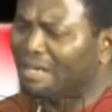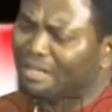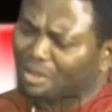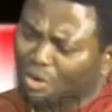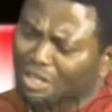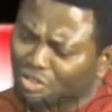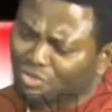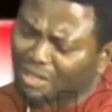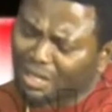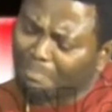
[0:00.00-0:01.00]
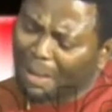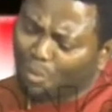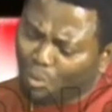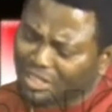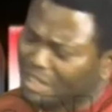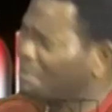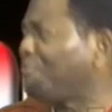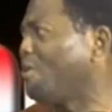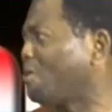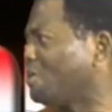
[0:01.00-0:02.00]
they're going strictly by what is
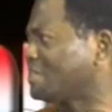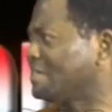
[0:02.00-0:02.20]
before court.